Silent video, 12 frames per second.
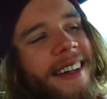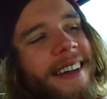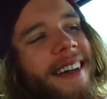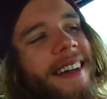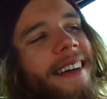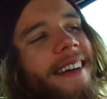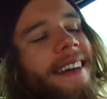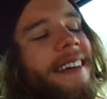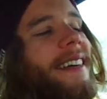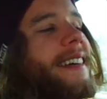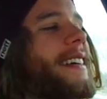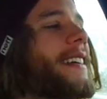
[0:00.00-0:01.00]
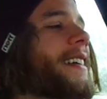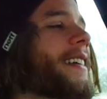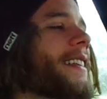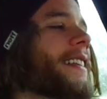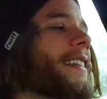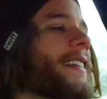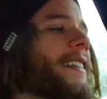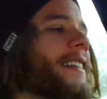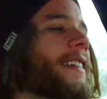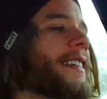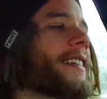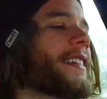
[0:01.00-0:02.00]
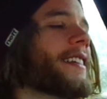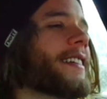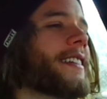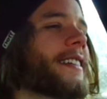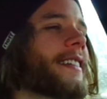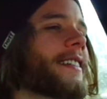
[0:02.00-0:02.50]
Nothing is said.